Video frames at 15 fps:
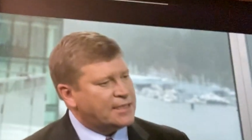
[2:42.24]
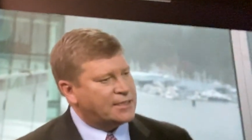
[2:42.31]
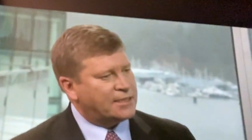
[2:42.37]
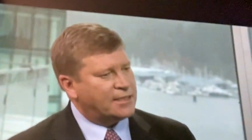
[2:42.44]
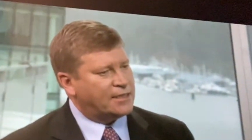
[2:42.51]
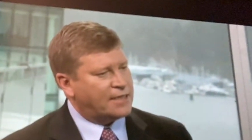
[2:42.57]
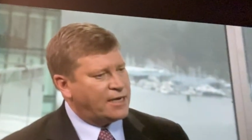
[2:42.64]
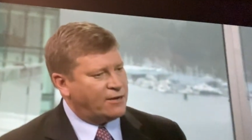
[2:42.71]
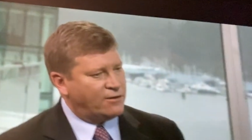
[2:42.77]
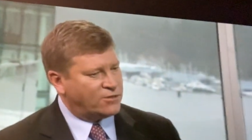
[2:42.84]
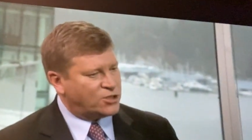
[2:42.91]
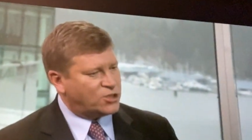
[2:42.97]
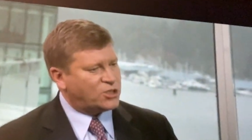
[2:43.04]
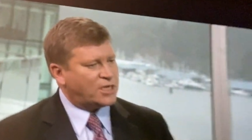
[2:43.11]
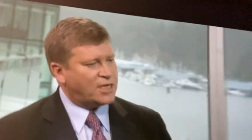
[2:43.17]
is that they are
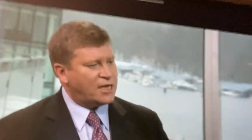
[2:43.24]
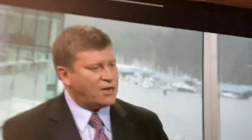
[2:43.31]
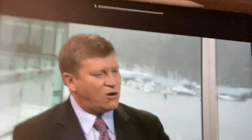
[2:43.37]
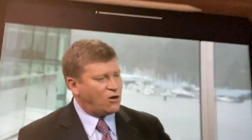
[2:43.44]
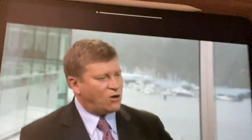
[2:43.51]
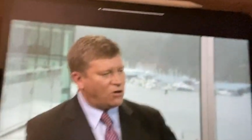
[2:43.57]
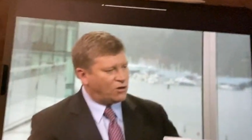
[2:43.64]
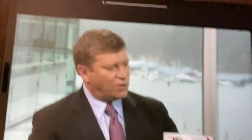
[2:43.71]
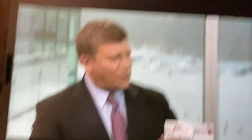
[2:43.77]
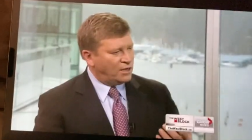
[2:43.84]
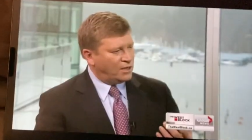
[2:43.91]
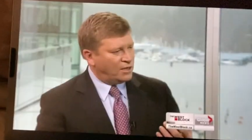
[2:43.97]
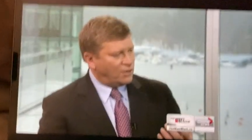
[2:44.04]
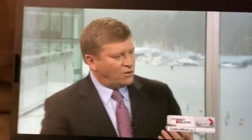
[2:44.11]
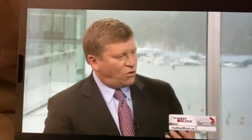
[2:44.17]
sitting on
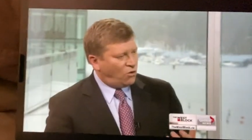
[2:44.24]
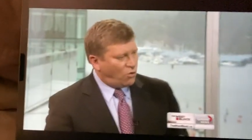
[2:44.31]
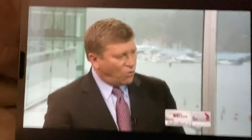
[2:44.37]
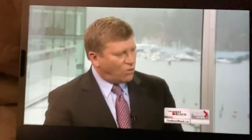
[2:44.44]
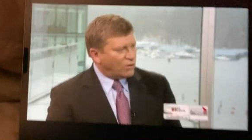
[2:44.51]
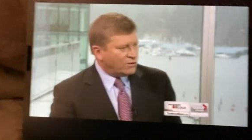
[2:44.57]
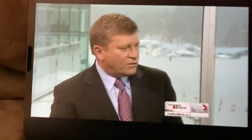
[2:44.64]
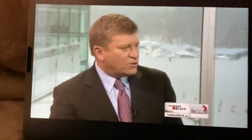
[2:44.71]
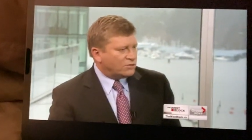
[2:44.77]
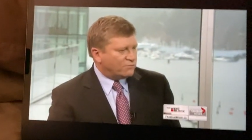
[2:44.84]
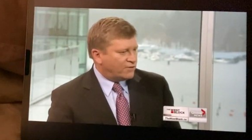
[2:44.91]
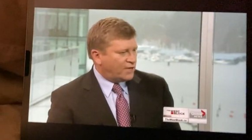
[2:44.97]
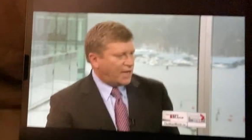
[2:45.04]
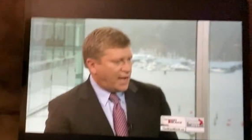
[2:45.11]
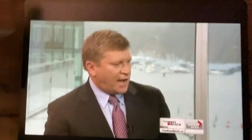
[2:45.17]
hordes
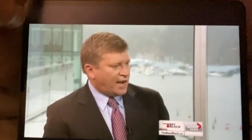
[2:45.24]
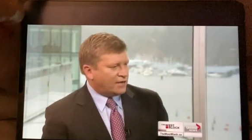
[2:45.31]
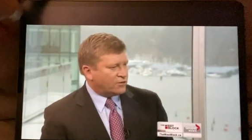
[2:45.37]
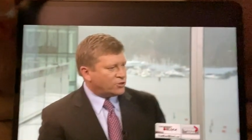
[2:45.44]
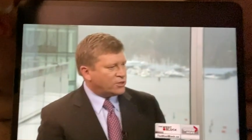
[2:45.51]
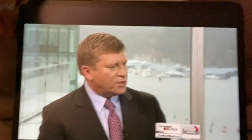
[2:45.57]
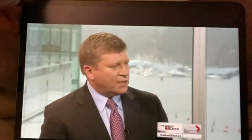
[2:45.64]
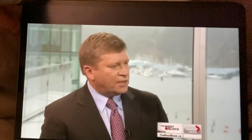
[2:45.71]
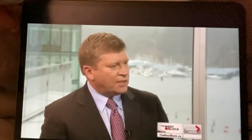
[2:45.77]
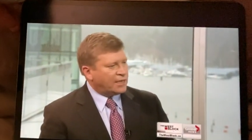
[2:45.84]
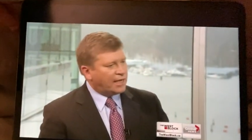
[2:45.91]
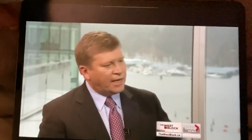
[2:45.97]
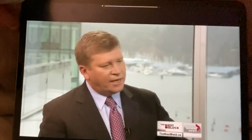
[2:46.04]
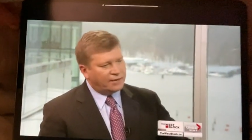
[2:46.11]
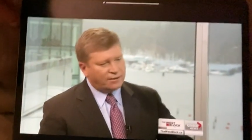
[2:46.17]
of cash,
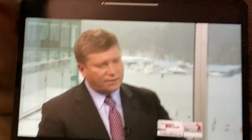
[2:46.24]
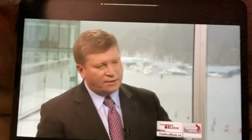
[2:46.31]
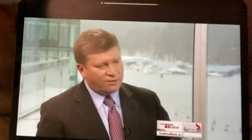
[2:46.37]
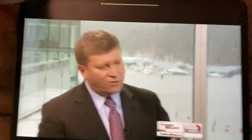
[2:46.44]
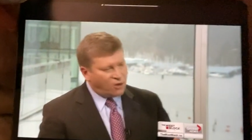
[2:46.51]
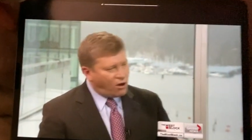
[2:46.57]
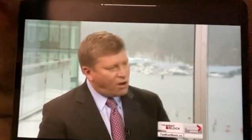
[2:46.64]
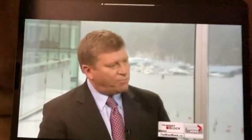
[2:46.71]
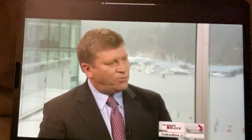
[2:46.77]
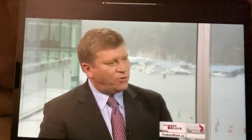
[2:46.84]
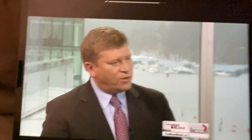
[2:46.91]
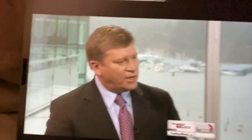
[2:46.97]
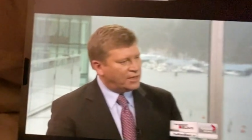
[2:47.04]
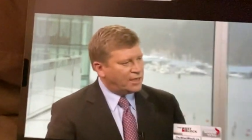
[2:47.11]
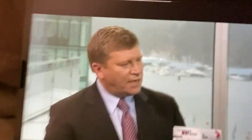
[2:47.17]
and that they're not
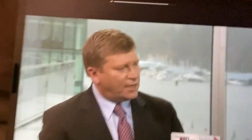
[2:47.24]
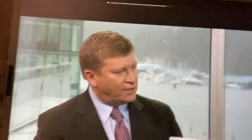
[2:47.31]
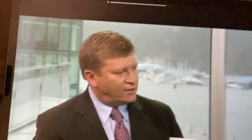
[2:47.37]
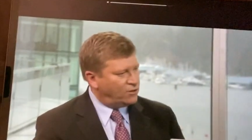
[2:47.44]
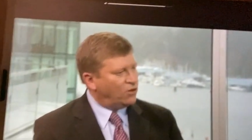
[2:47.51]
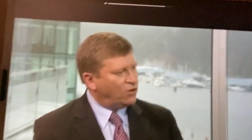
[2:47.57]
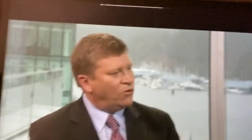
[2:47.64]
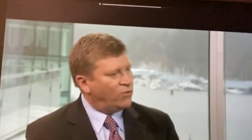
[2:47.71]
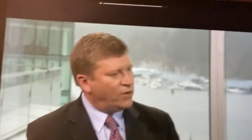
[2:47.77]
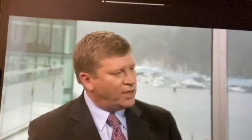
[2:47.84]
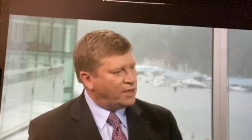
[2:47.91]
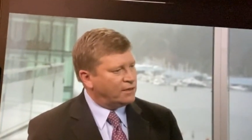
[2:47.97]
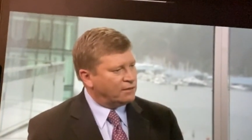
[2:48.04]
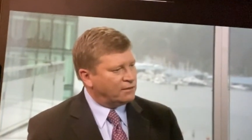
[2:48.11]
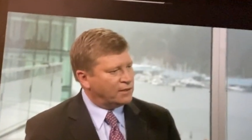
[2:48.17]
putting that dough
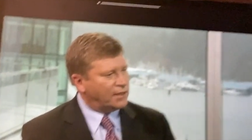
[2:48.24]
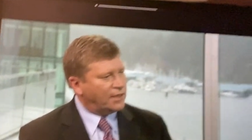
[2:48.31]
into the